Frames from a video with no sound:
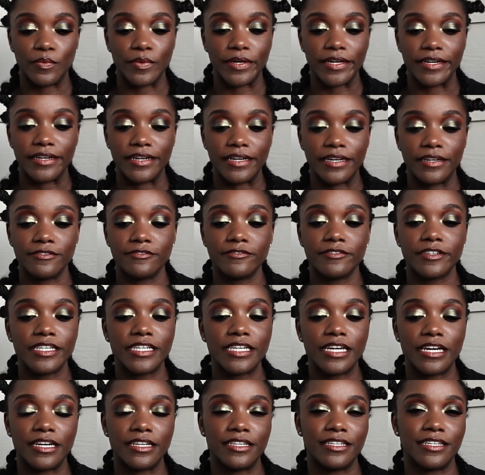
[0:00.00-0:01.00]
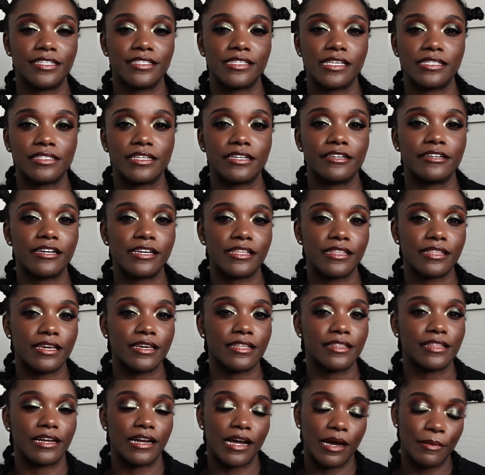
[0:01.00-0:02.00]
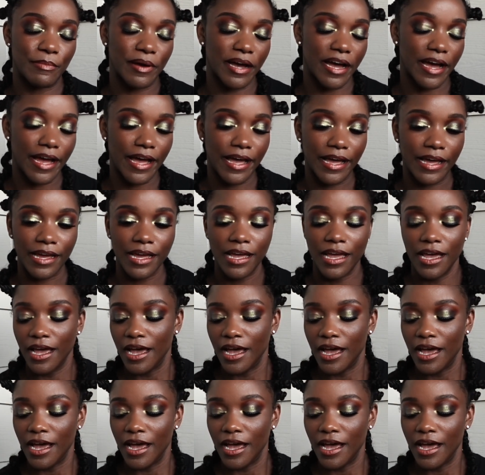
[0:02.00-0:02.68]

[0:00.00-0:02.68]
where every unnecessary thing that I buy,